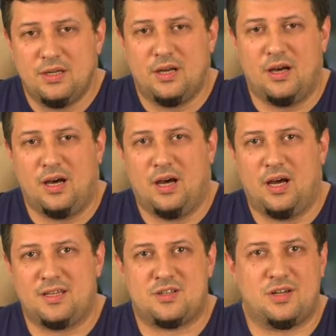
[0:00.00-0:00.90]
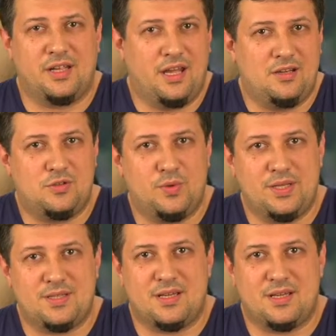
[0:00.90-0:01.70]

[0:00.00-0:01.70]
It's related with